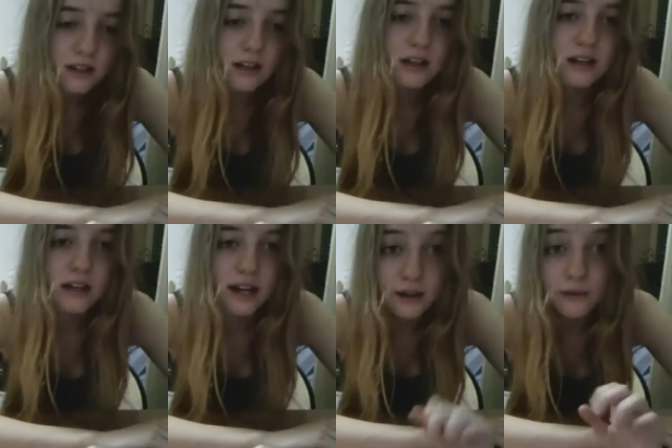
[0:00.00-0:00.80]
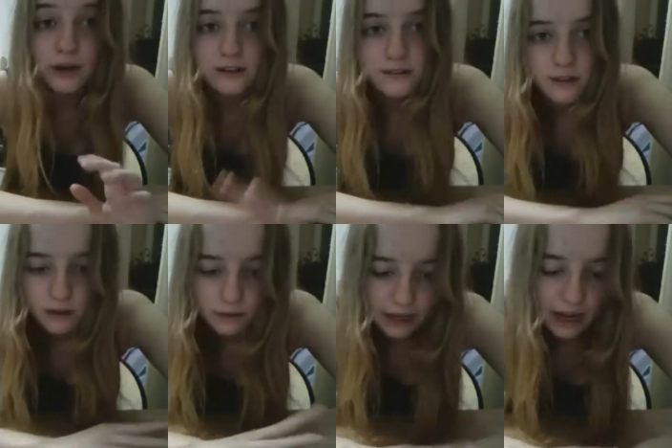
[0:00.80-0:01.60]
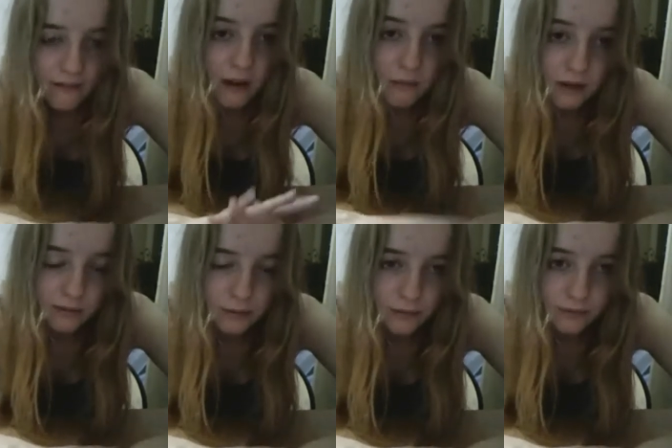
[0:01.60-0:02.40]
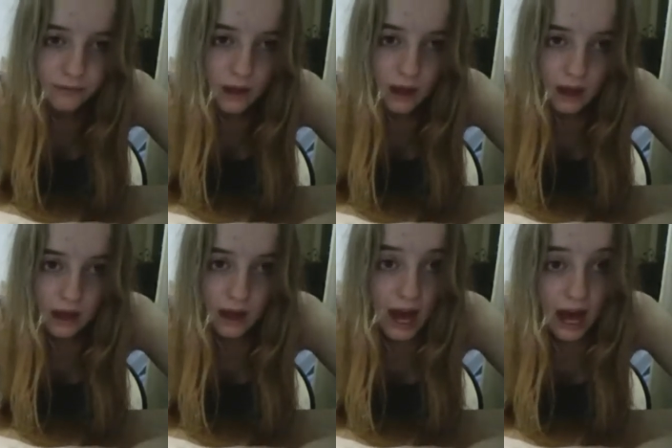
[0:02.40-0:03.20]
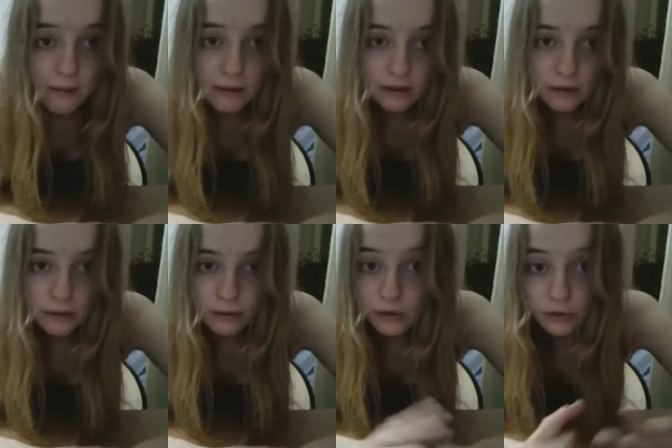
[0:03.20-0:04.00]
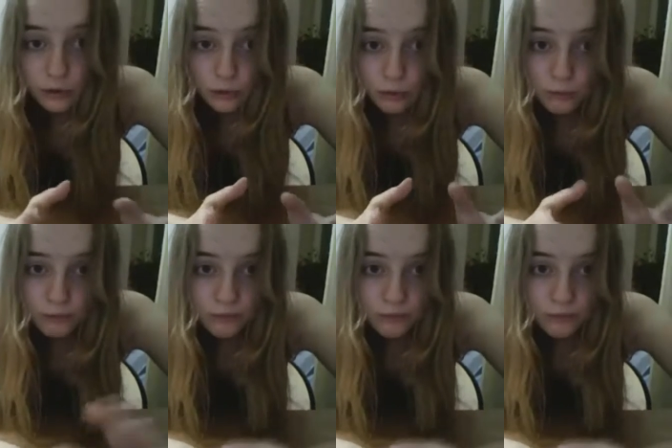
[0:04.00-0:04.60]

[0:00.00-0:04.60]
Uh, anyways, so uh, what have I been up to? I've been to the zoo.